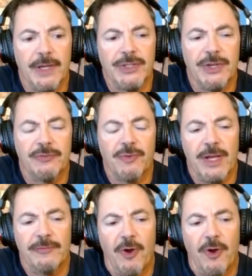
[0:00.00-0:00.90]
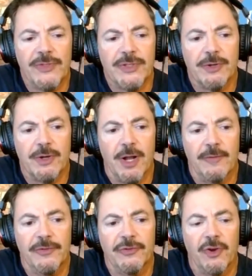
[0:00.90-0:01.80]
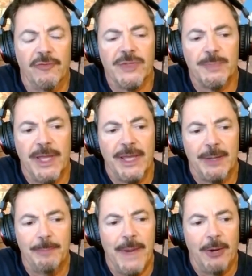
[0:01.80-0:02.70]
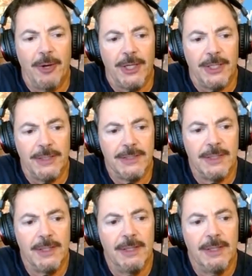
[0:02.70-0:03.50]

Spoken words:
chief creative officer of Serviceplan Americas.